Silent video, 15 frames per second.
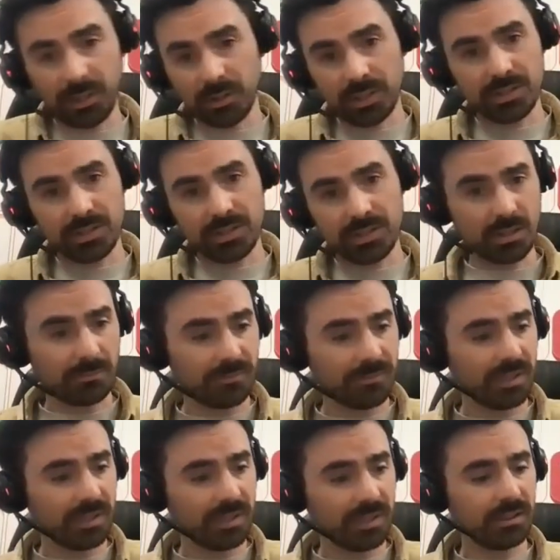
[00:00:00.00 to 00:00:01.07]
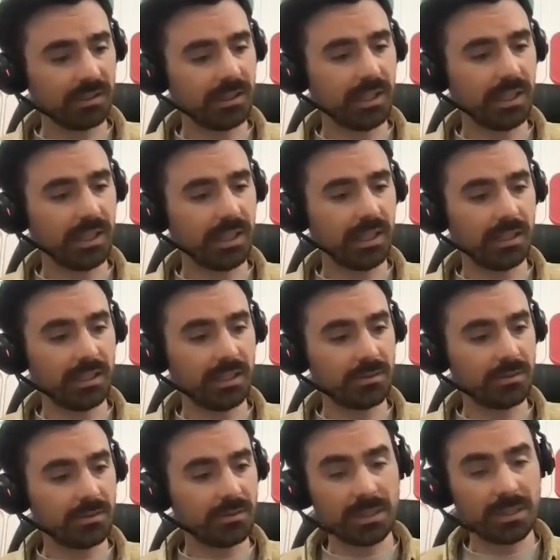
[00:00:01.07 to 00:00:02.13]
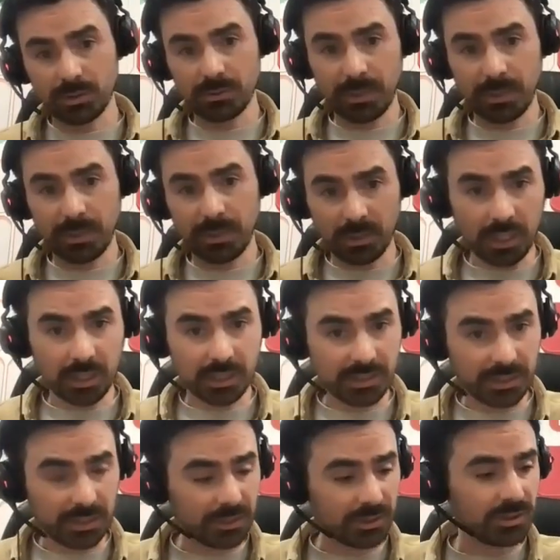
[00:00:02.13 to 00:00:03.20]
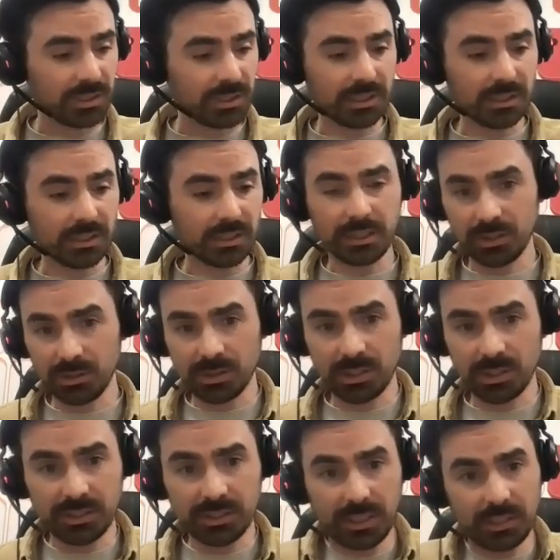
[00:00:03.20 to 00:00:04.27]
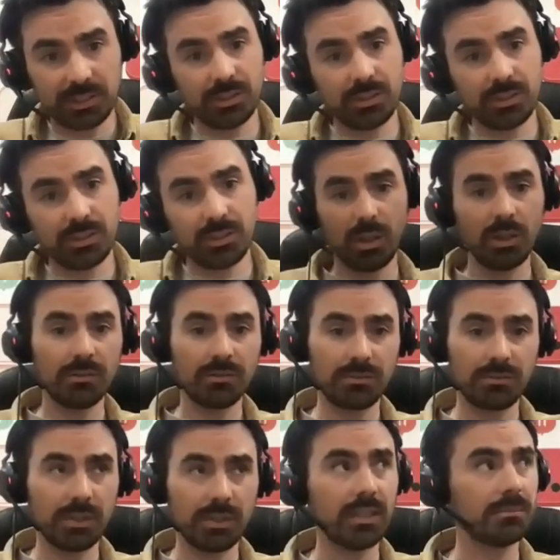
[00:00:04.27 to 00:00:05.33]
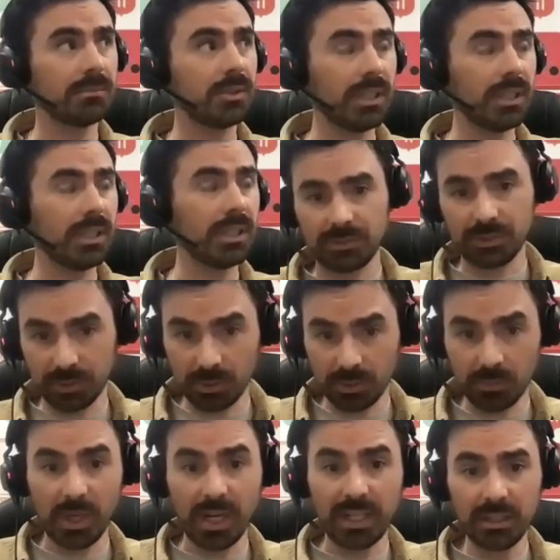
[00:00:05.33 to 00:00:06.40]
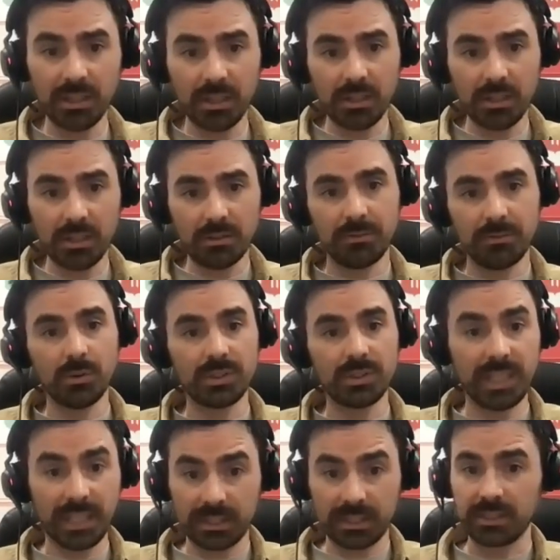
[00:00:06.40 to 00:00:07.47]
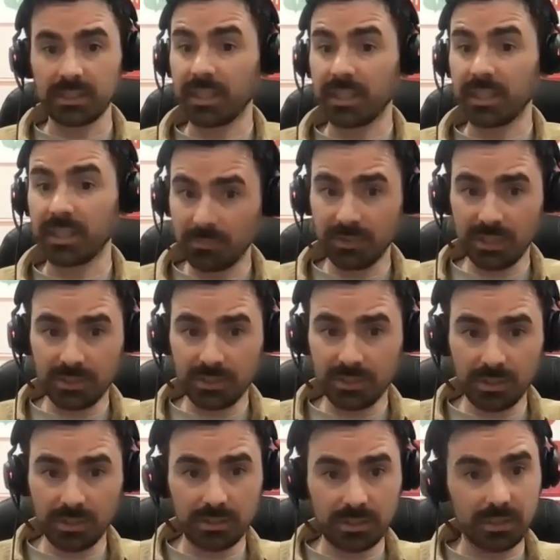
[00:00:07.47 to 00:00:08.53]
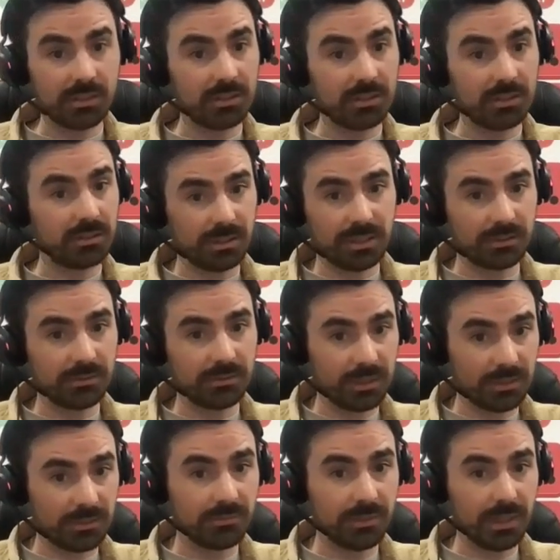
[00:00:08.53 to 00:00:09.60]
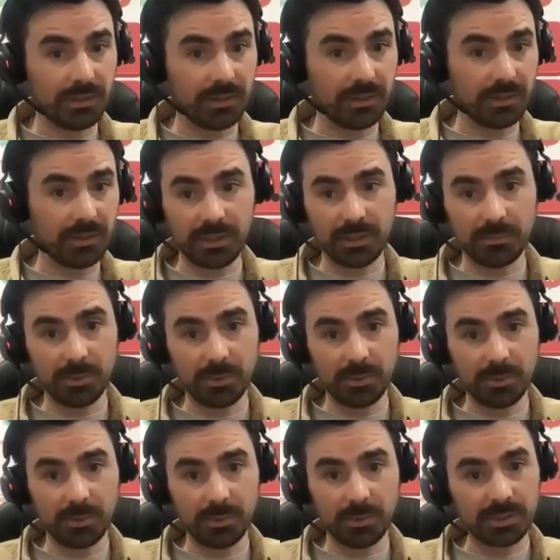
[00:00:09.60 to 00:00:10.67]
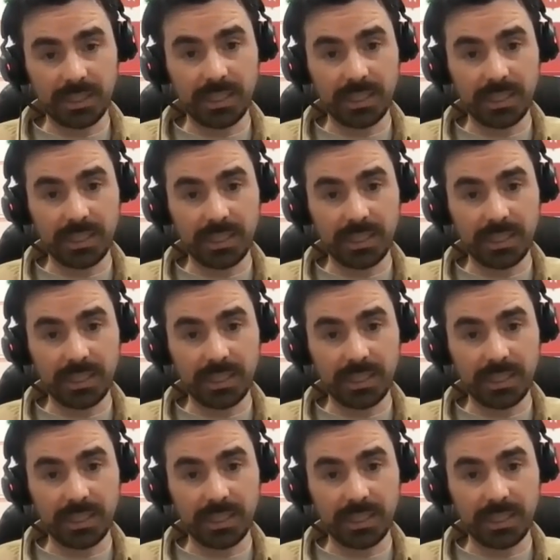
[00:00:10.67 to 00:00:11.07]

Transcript: I know this is something that has been talked about a while in the industry, like the utilization of creative UA for testing game features is very, very important.